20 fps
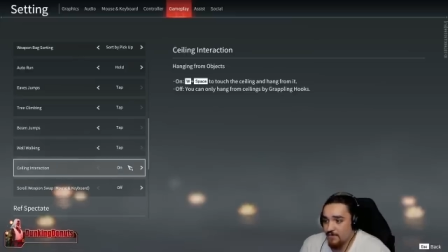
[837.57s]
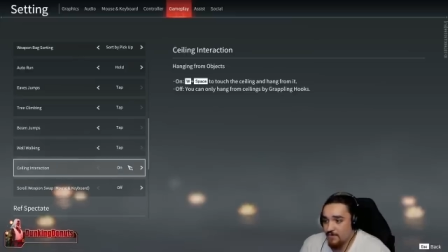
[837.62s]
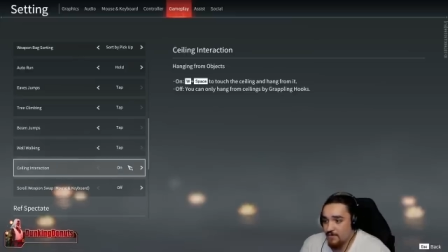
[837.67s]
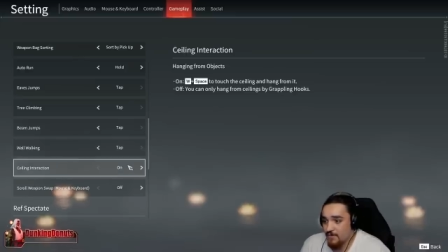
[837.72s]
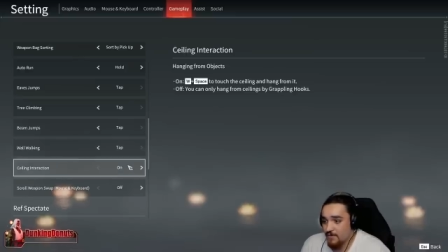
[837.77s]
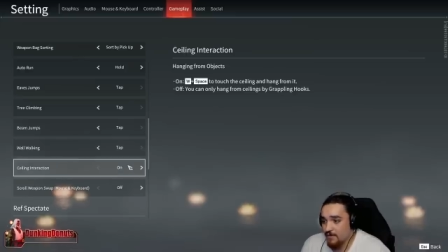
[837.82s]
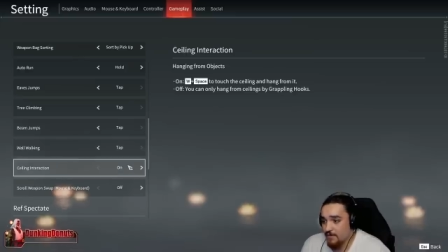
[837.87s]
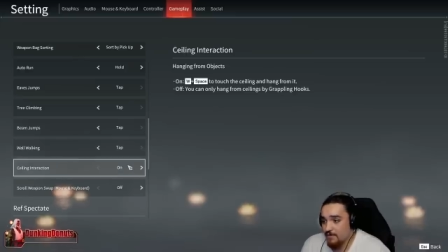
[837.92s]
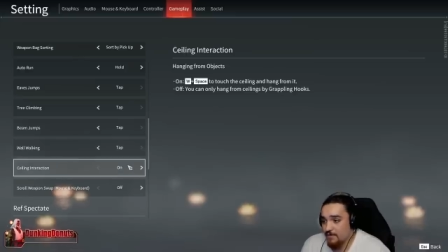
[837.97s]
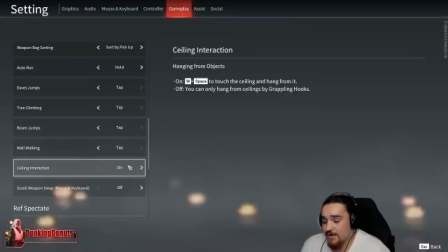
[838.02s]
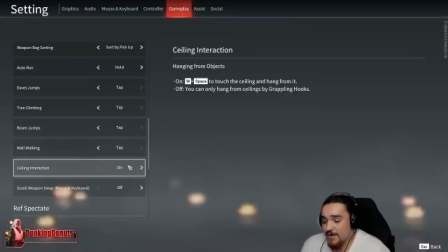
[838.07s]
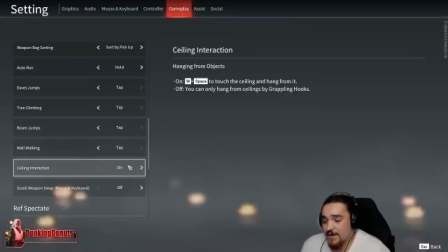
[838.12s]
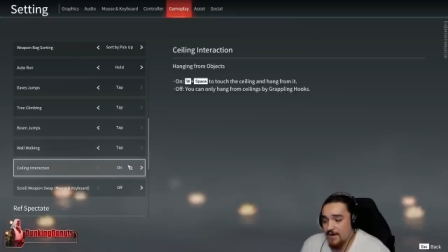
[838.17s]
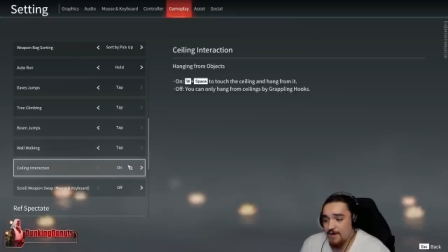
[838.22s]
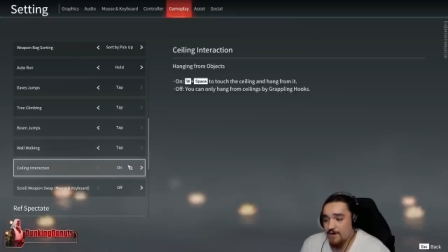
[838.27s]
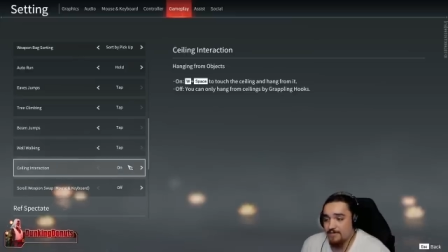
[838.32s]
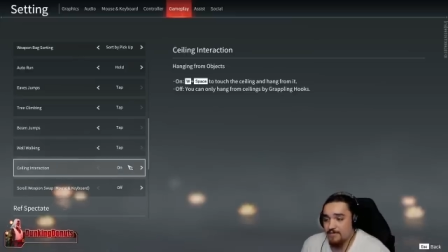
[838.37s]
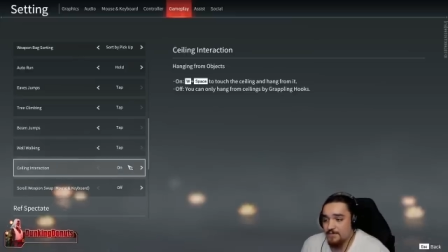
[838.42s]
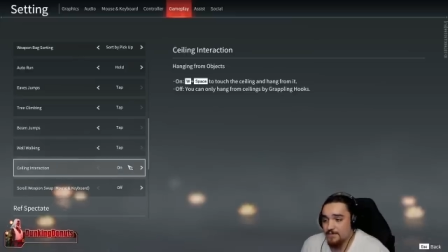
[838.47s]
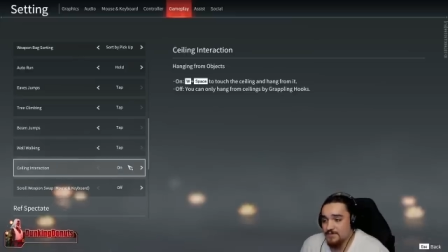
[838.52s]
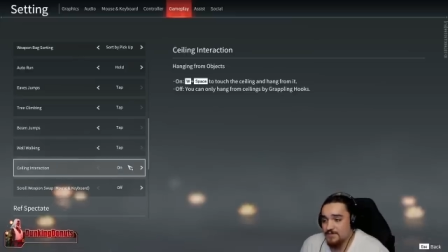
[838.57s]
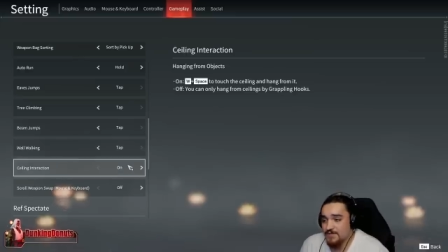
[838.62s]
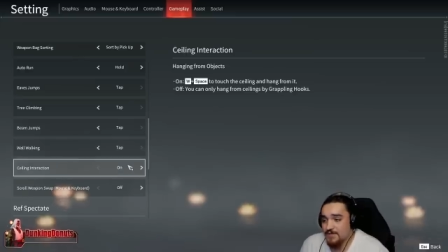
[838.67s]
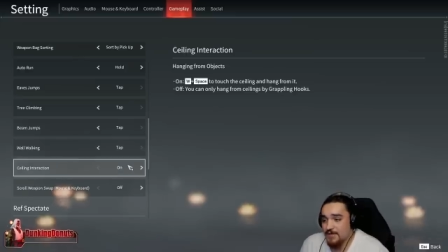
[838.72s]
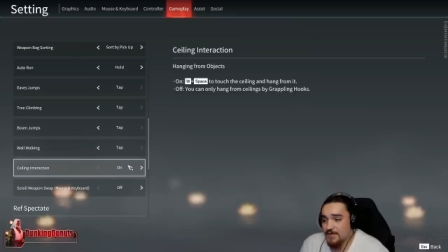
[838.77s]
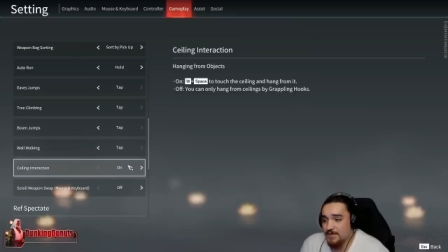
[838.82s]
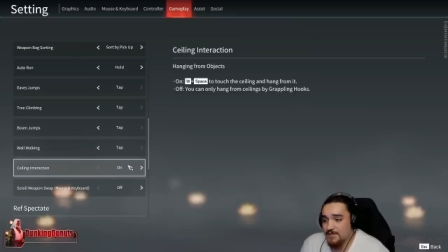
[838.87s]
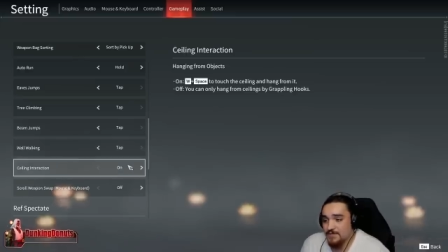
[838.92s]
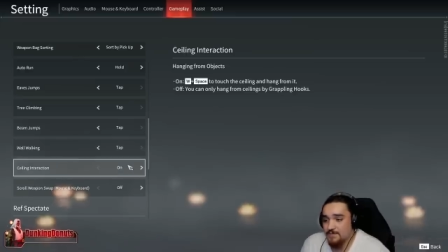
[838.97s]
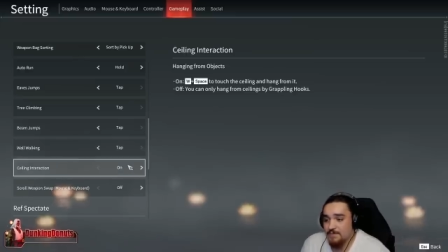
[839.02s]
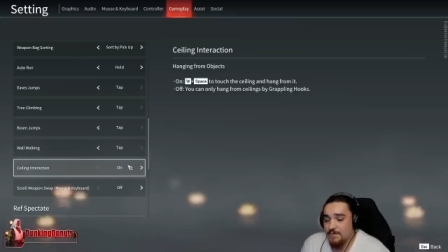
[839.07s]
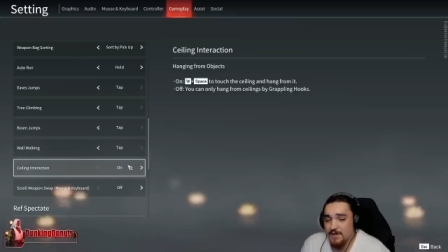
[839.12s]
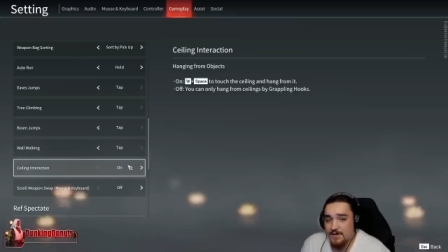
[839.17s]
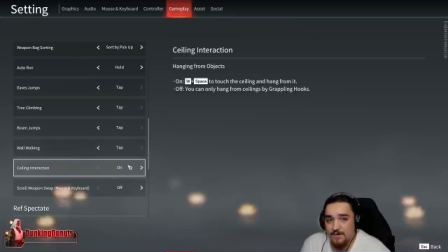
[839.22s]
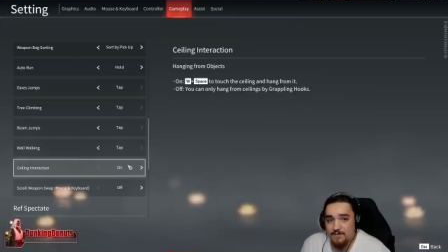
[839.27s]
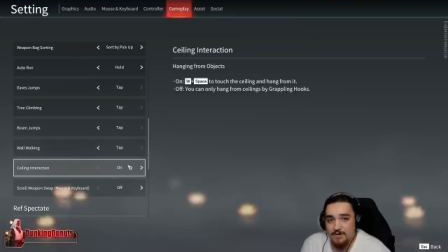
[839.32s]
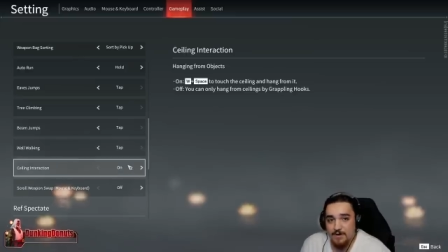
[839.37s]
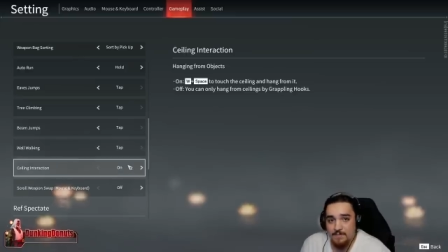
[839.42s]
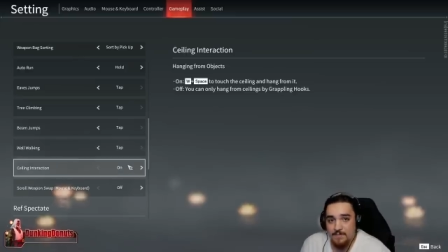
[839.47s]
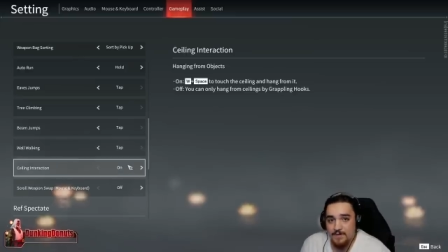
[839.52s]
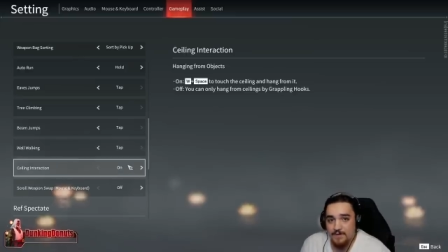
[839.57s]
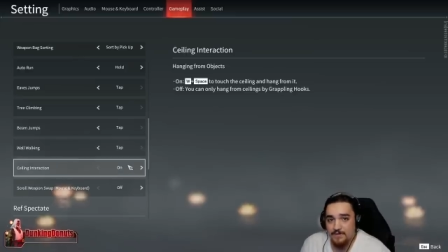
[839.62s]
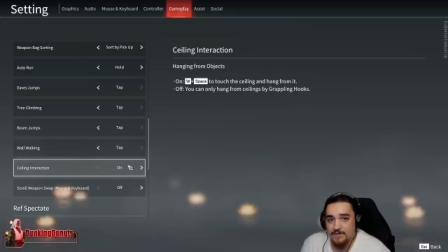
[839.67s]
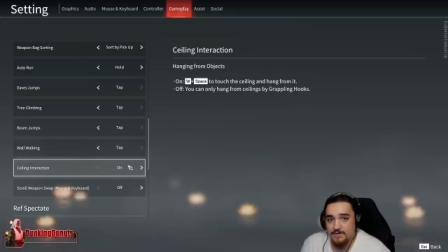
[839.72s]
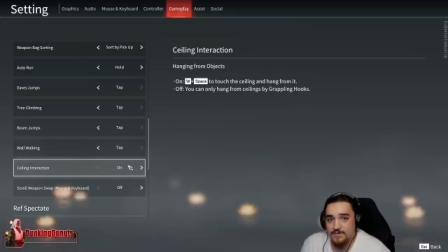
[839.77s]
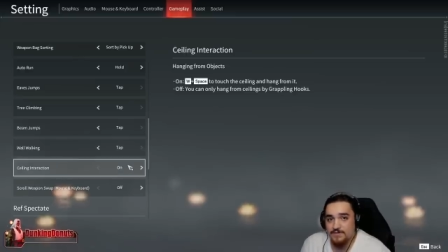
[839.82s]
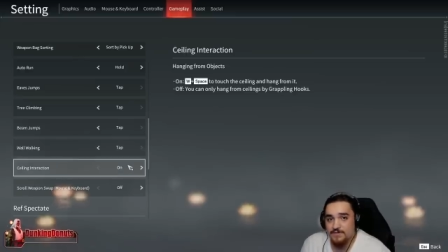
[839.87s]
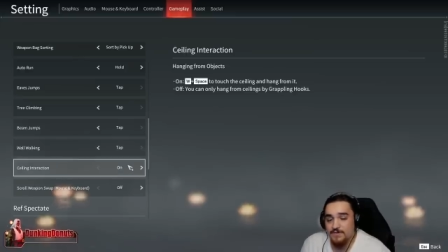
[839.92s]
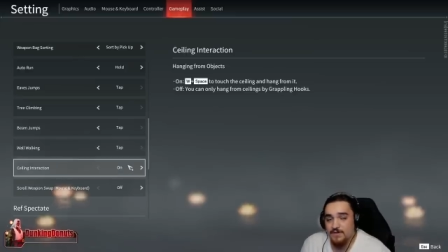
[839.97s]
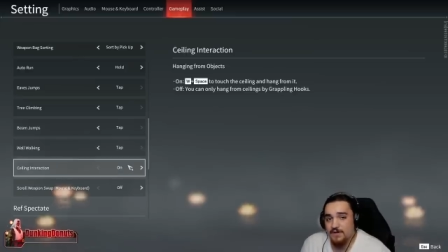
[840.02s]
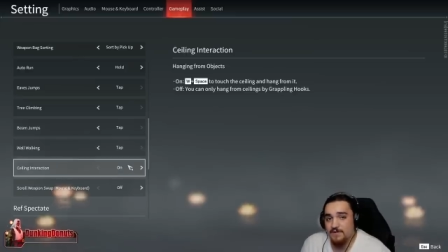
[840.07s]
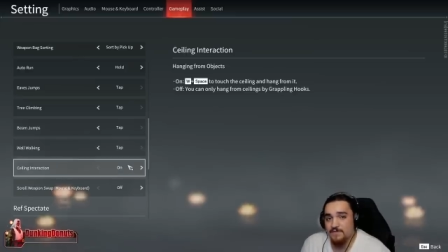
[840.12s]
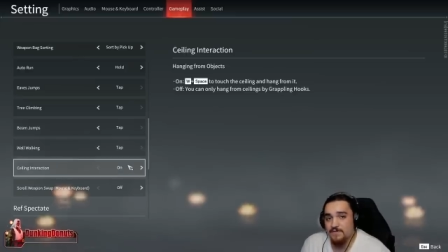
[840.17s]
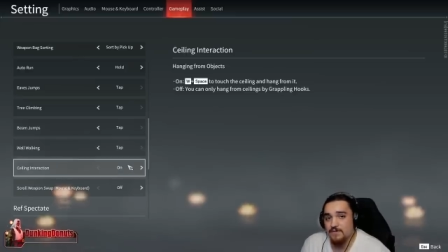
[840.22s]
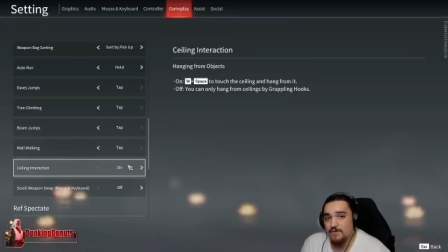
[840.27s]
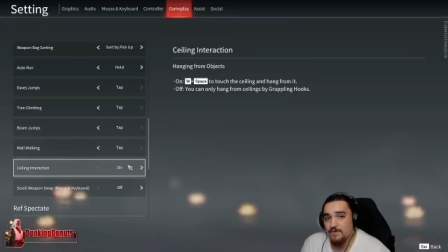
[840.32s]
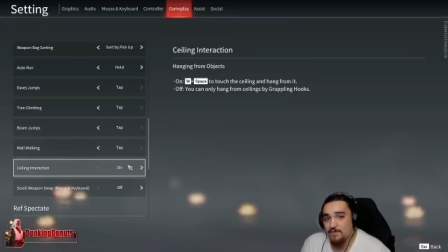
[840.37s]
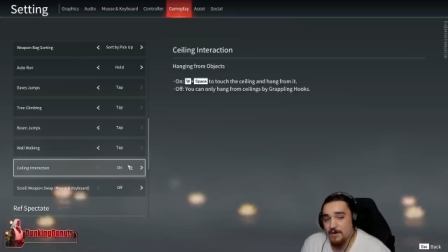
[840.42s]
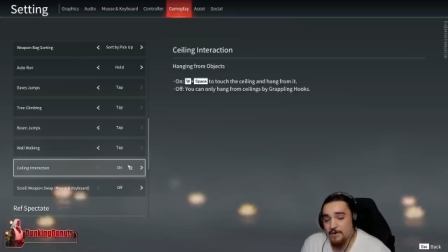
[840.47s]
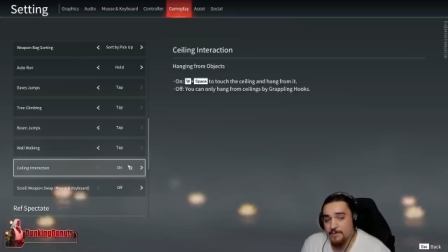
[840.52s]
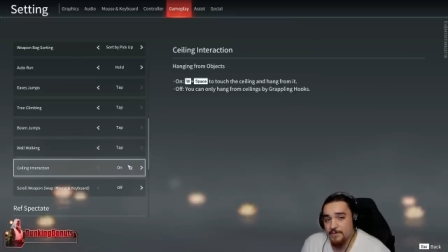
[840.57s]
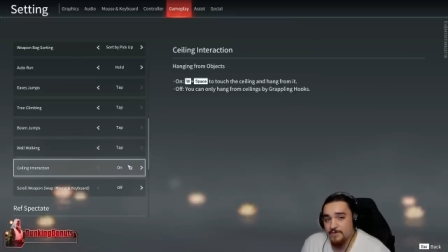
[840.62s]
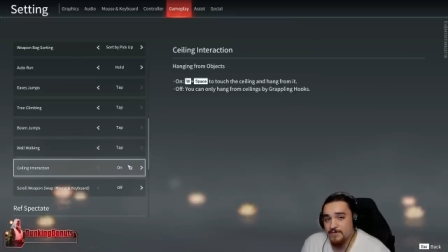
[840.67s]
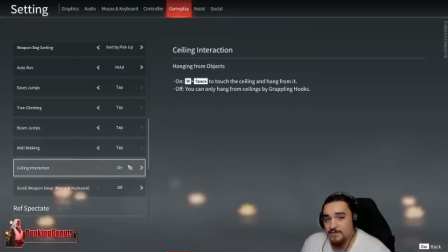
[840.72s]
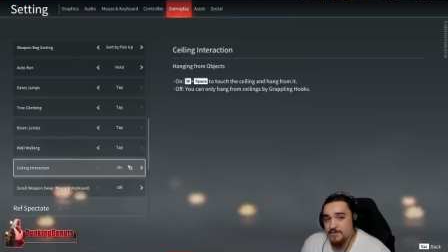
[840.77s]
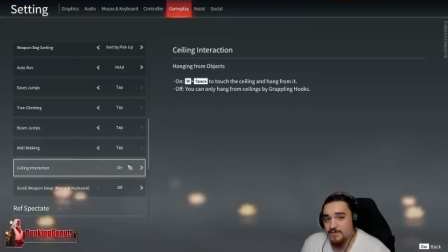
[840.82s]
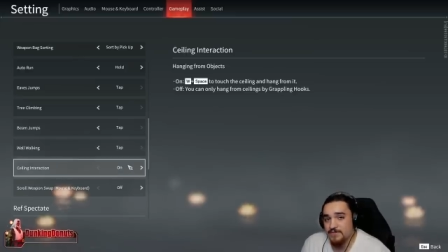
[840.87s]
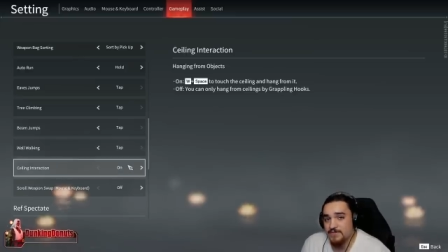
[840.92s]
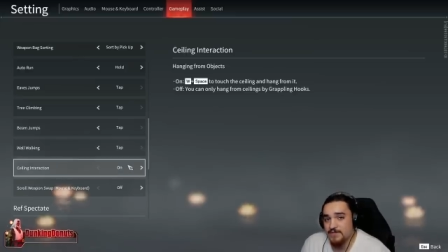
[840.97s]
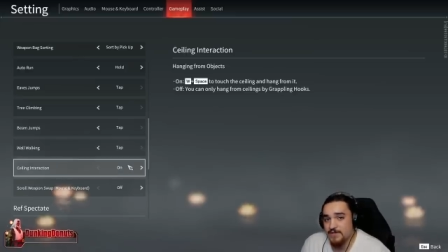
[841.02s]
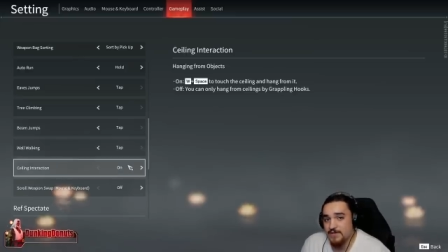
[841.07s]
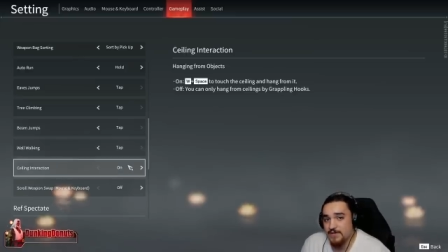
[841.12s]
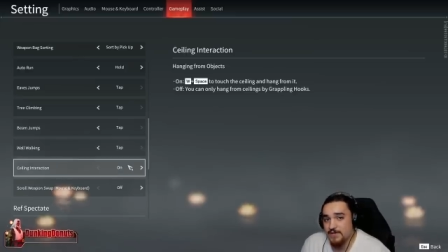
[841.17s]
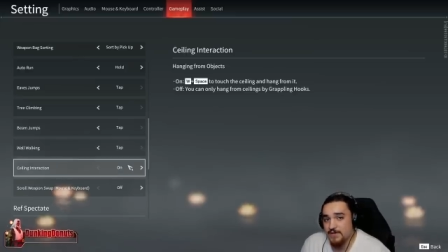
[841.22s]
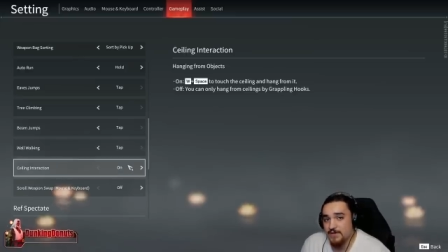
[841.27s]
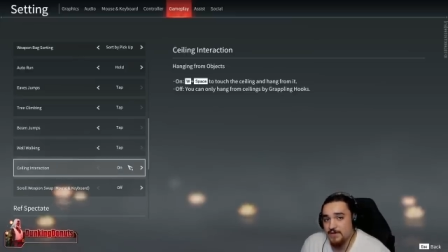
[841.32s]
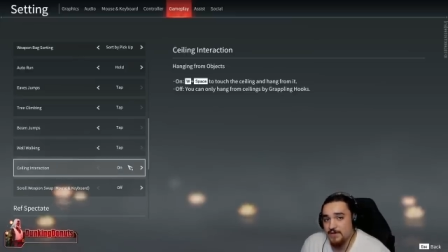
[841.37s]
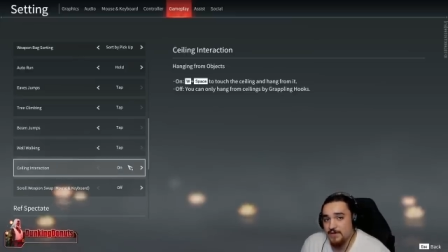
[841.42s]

you can only hang from ceilings by grappling hooks. So you'd have to grapple to the ceiling